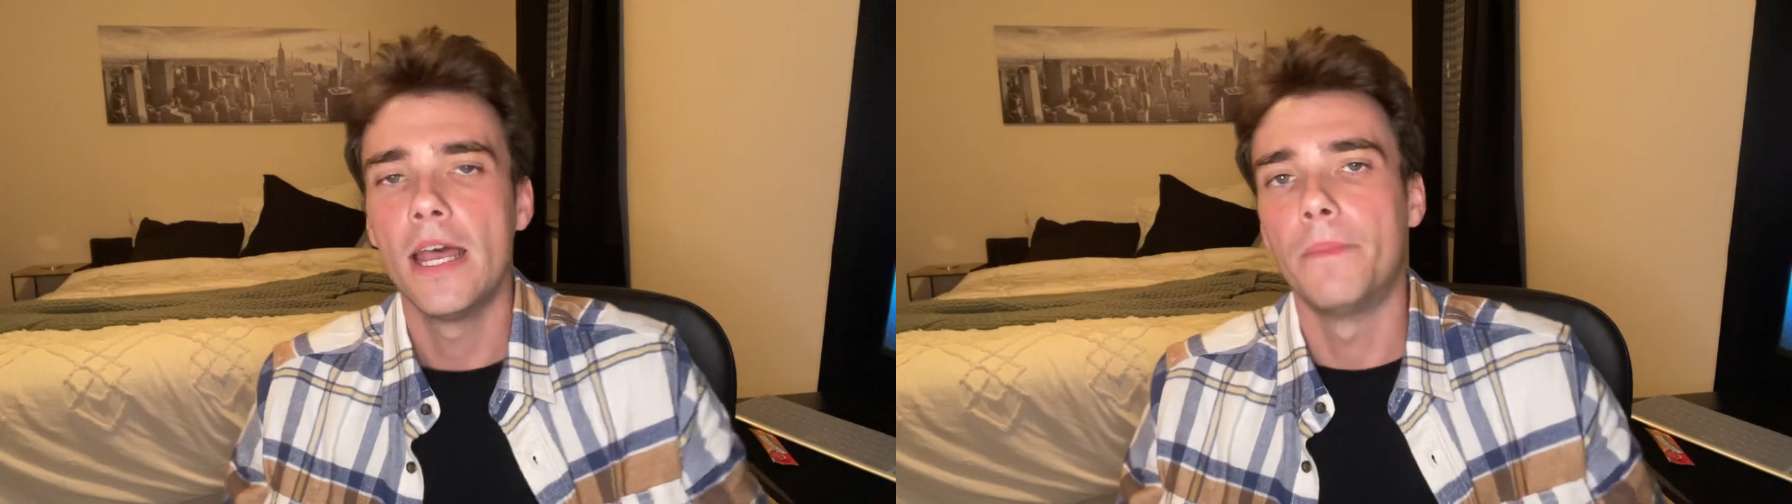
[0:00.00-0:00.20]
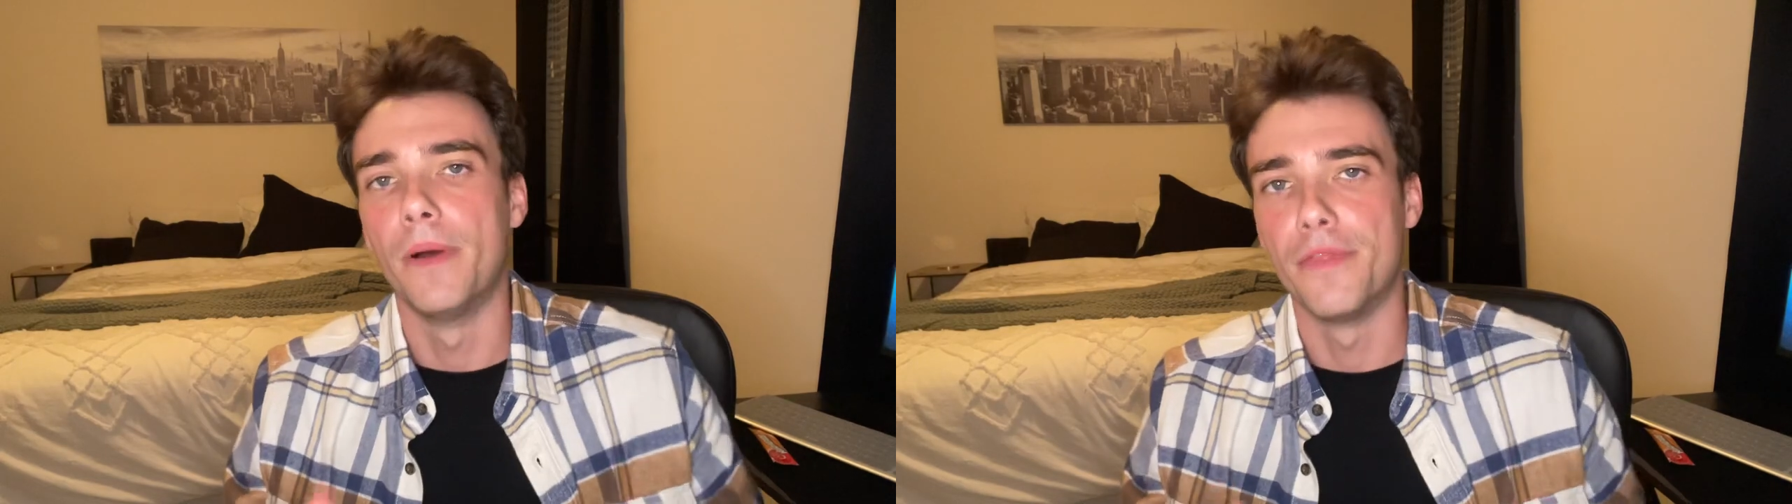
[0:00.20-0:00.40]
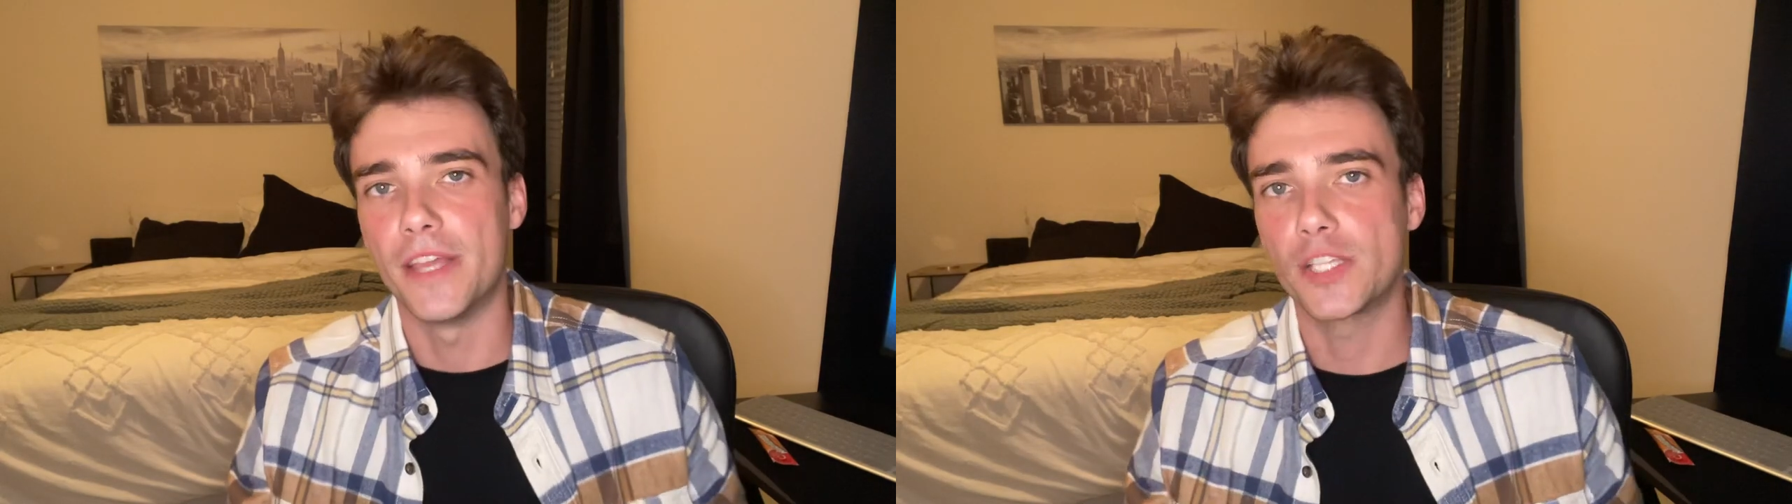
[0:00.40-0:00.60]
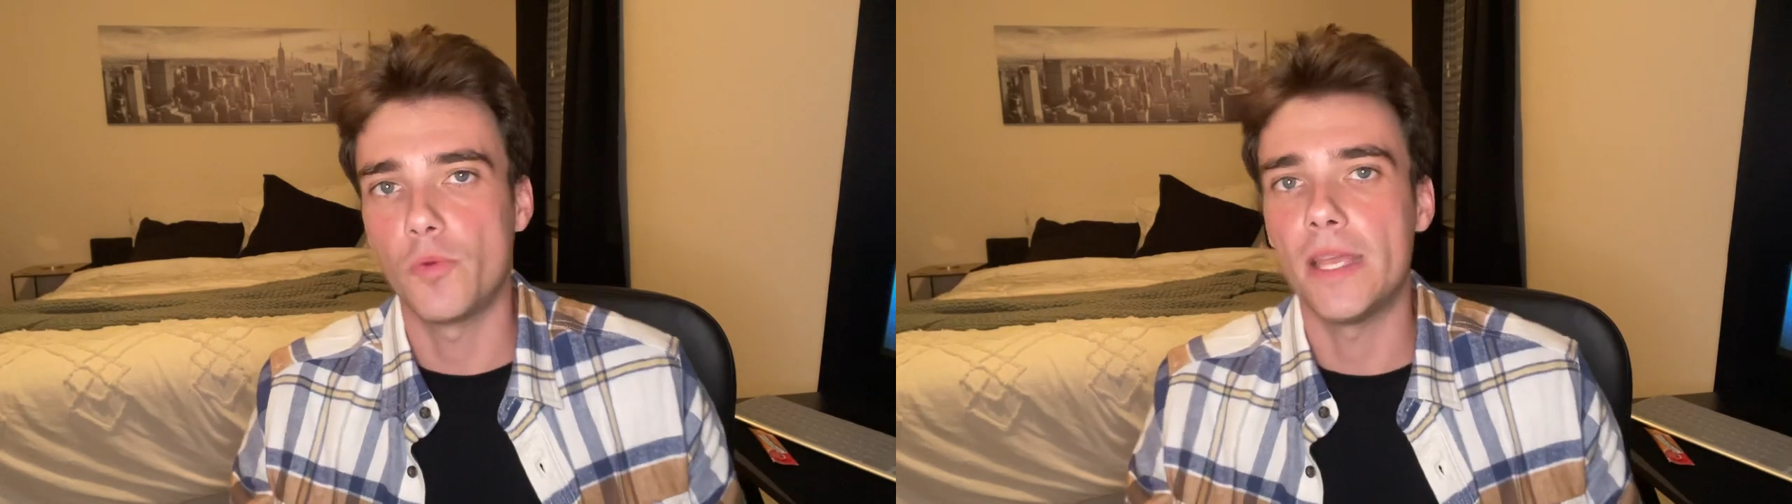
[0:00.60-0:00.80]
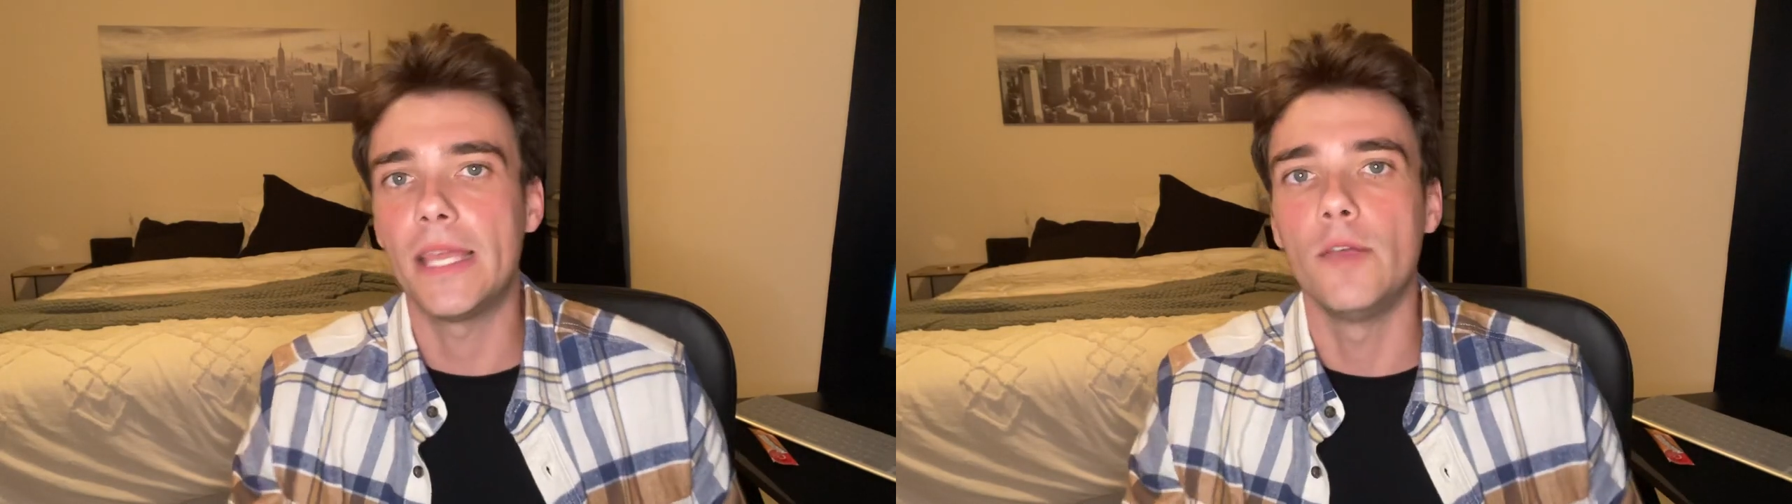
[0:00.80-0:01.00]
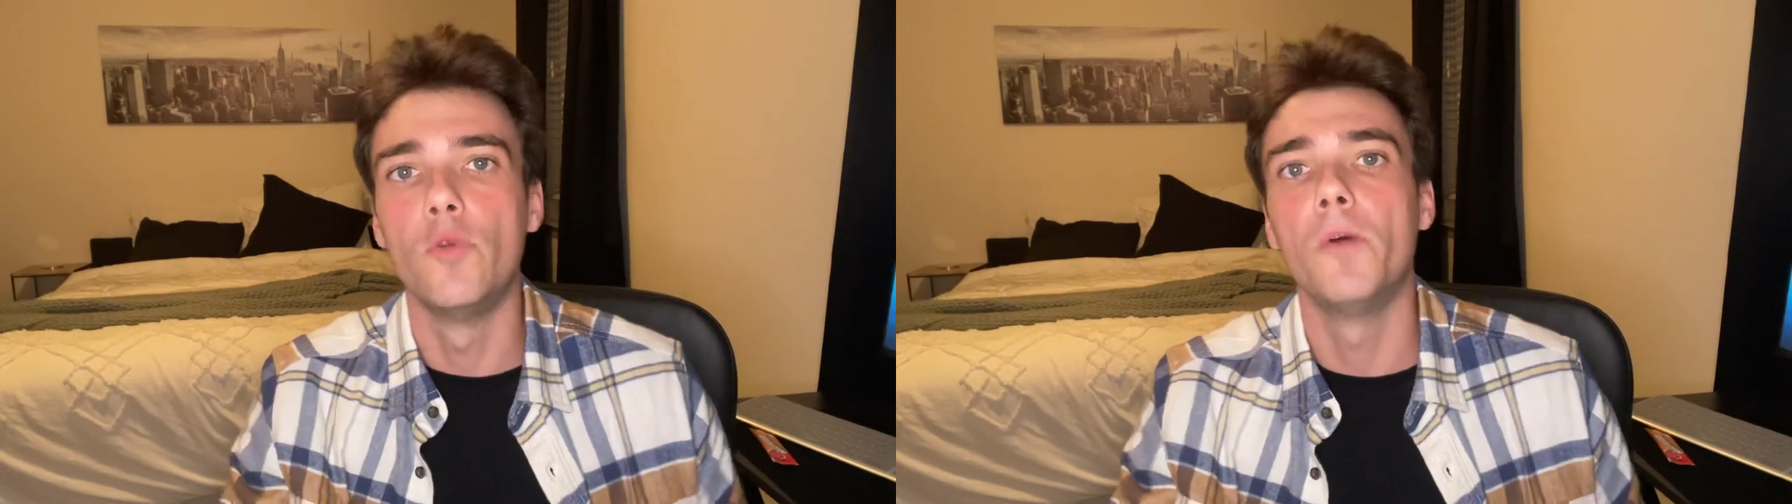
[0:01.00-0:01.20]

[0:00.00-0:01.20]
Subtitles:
but this week he will